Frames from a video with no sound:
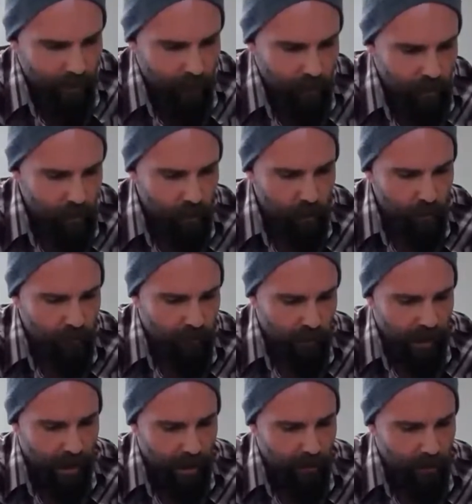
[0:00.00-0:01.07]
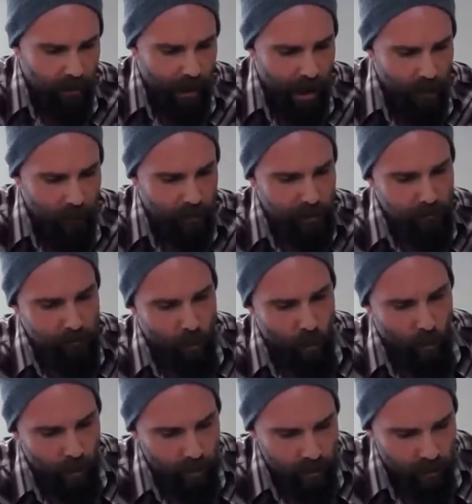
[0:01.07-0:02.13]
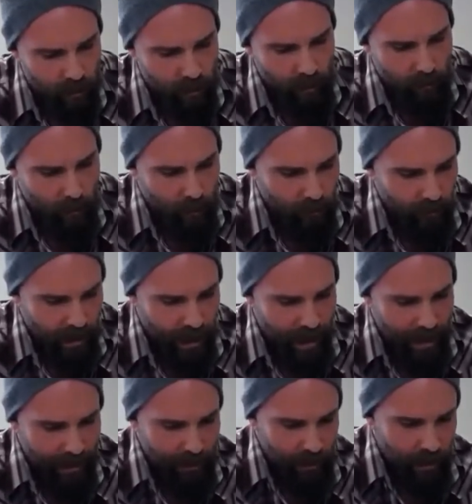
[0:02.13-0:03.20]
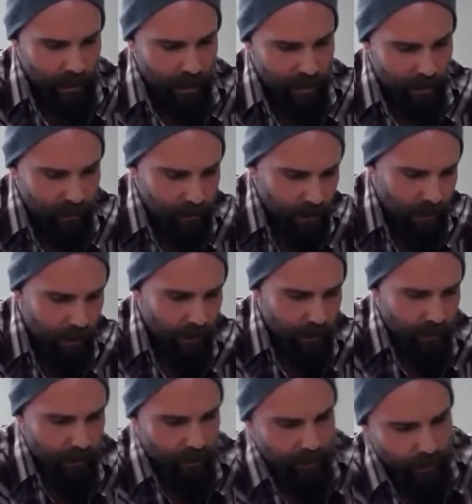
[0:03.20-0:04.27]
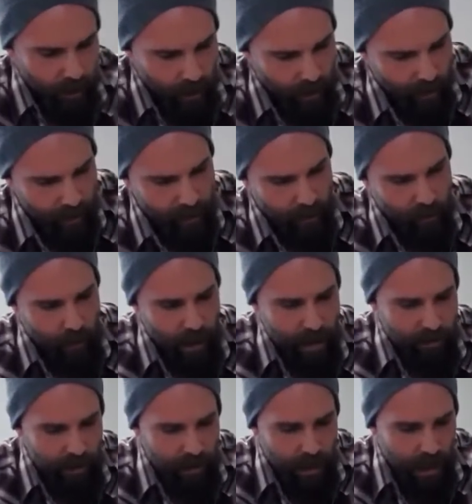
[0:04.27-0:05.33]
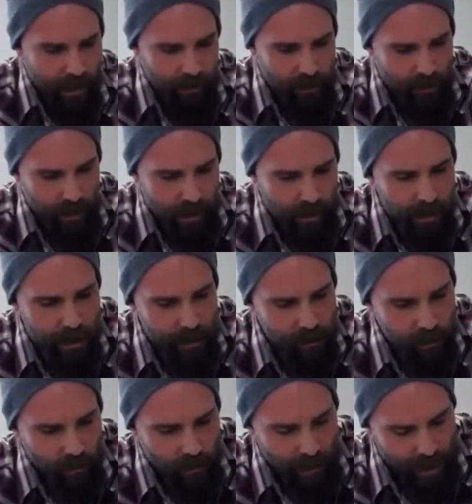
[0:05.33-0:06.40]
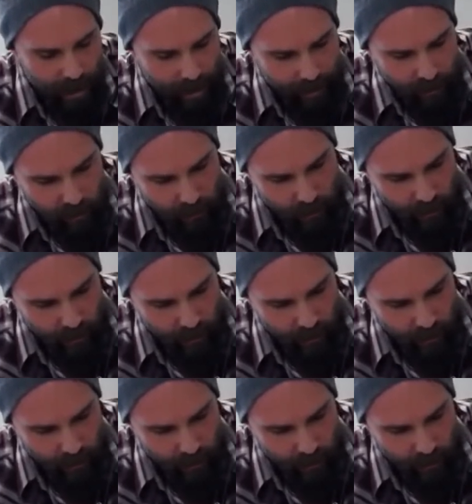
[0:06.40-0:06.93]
Truthfully, I don't know how much more durable the edge is. It creates a nicer initial edge, but